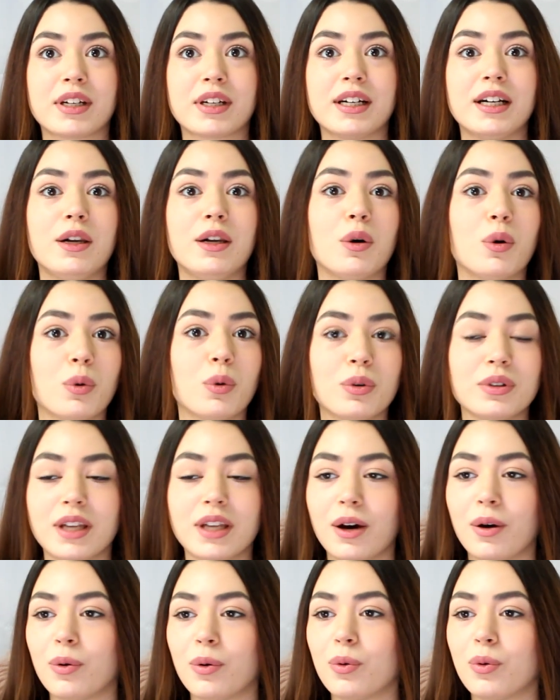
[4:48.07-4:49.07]
Gal Ho
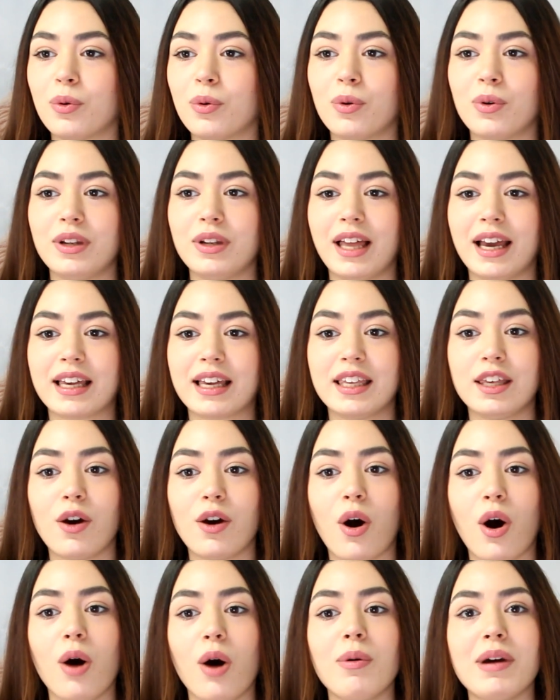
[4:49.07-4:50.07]
Na Ho, like he
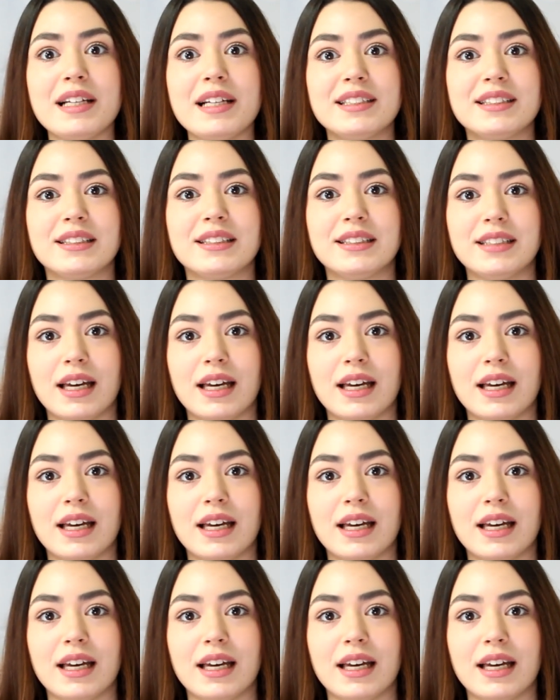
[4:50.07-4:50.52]
always